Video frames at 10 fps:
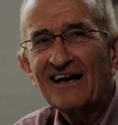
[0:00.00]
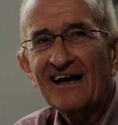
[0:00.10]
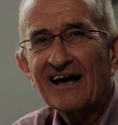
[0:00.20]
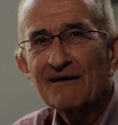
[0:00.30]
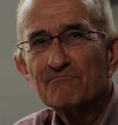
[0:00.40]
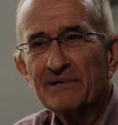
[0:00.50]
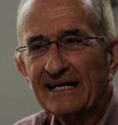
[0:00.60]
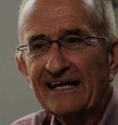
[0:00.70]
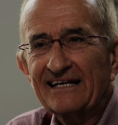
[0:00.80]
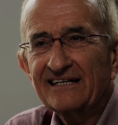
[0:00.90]
but I
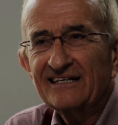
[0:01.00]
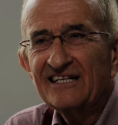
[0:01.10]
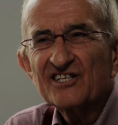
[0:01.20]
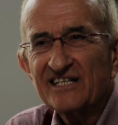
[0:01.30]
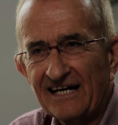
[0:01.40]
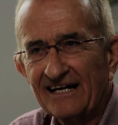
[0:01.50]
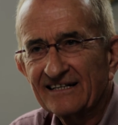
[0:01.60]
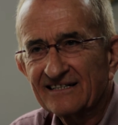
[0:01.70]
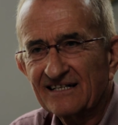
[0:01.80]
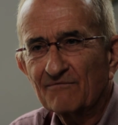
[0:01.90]
can
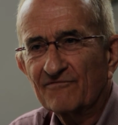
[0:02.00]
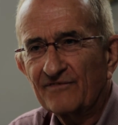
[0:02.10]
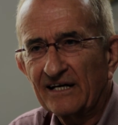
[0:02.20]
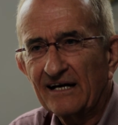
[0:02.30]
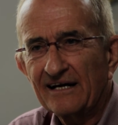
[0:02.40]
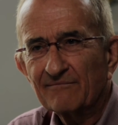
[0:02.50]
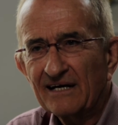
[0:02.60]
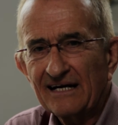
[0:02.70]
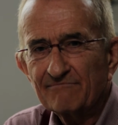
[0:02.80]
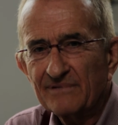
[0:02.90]
initiate something.
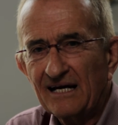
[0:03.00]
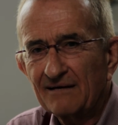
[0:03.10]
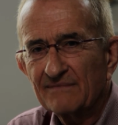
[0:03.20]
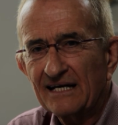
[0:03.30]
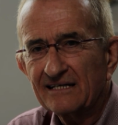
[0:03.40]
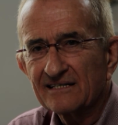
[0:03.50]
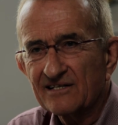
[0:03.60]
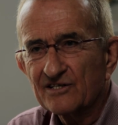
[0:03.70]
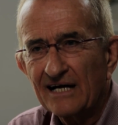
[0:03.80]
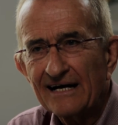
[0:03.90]
I'm like a
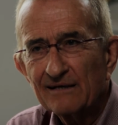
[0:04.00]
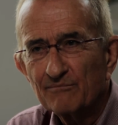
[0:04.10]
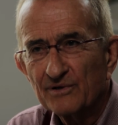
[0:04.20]
scribe,